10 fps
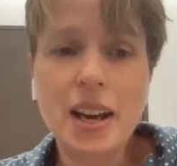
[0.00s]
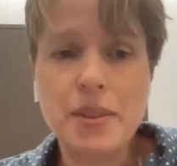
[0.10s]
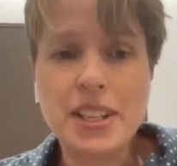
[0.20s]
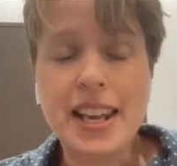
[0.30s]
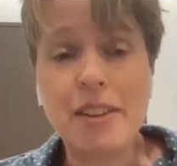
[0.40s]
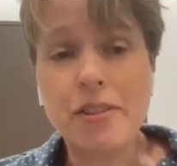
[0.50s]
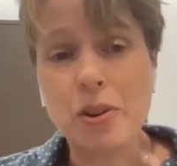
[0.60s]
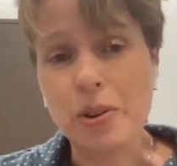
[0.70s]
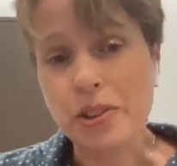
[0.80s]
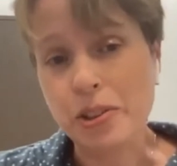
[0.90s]
I think I would say
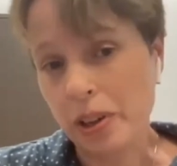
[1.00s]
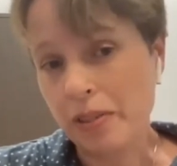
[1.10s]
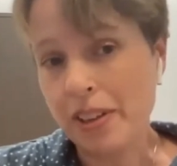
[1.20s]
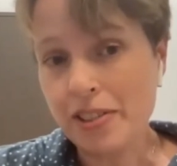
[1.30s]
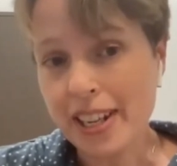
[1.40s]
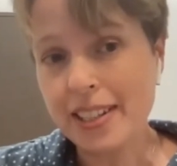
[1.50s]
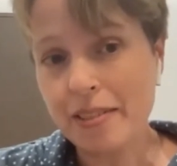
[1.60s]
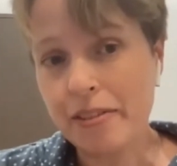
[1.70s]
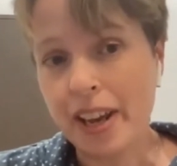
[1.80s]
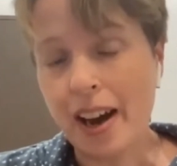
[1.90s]
if you're sort of
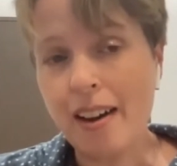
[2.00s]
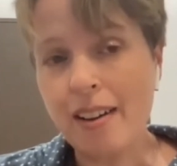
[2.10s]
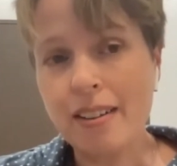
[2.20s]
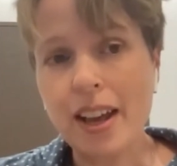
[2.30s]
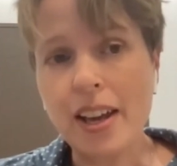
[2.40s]
interested in VR,